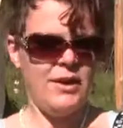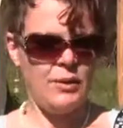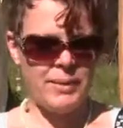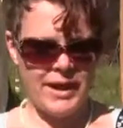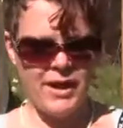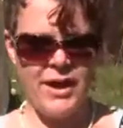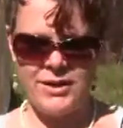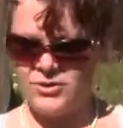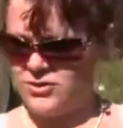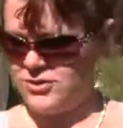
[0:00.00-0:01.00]
oh my
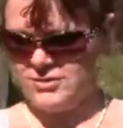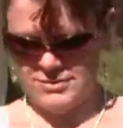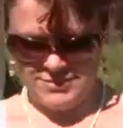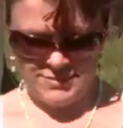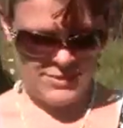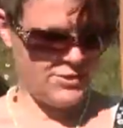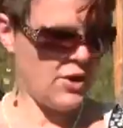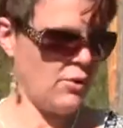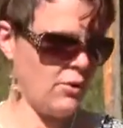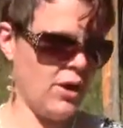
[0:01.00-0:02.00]
gosh,
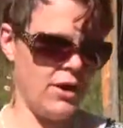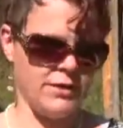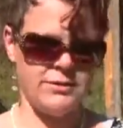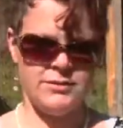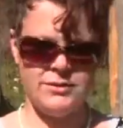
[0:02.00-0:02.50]
so wrong.